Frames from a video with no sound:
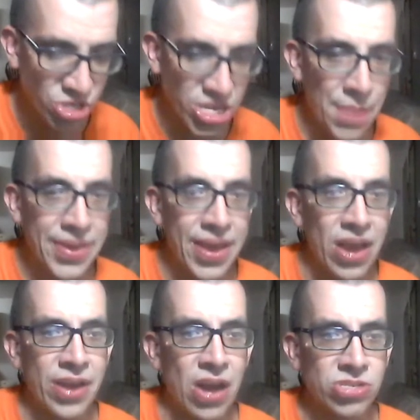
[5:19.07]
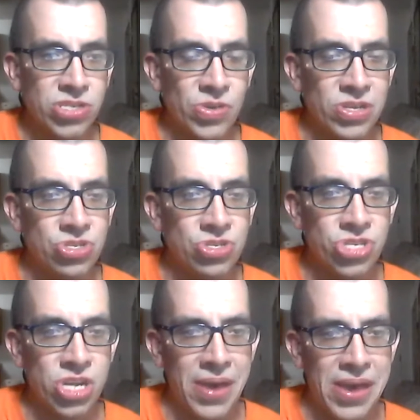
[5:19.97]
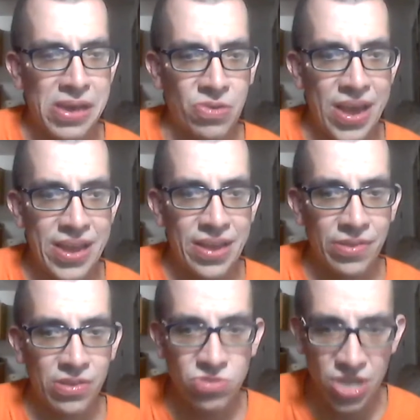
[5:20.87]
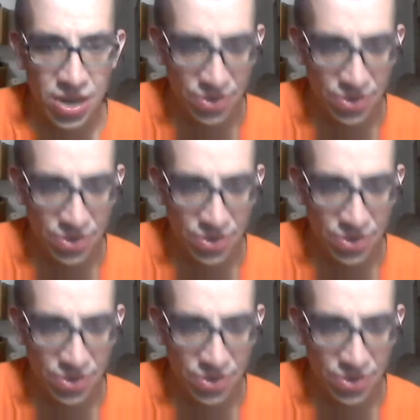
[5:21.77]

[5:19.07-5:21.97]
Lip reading: Sammy Callahan, also known as Jeremiah Crane in Lucha